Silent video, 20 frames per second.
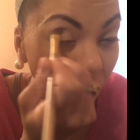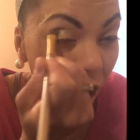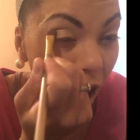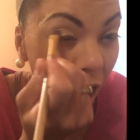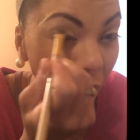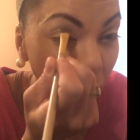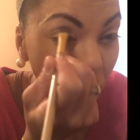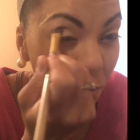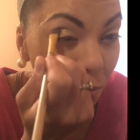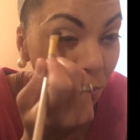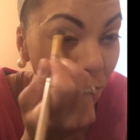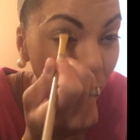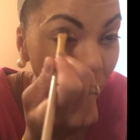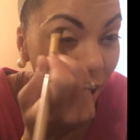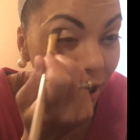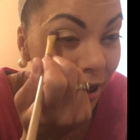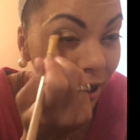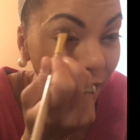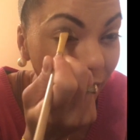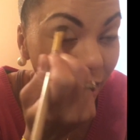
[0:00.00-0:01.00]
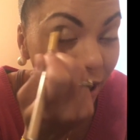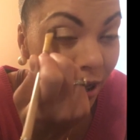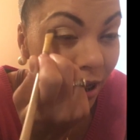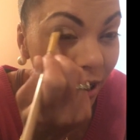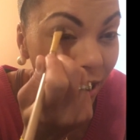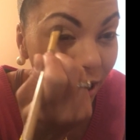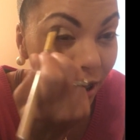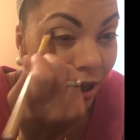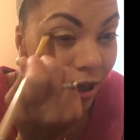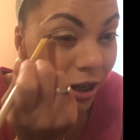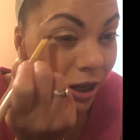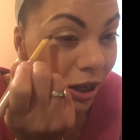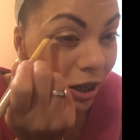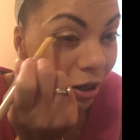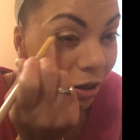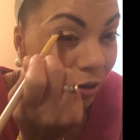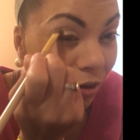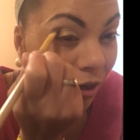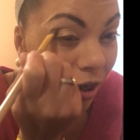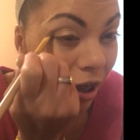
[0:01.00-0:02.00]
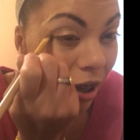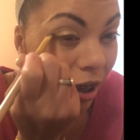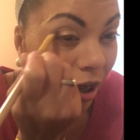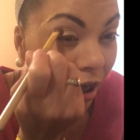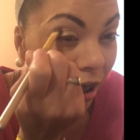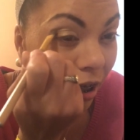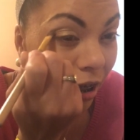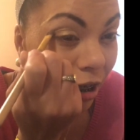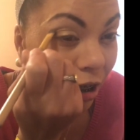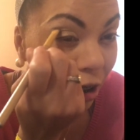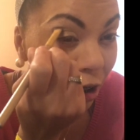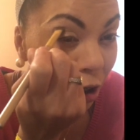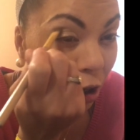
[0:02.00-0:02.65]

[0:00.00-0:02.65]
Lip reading: my skin is sensitive, you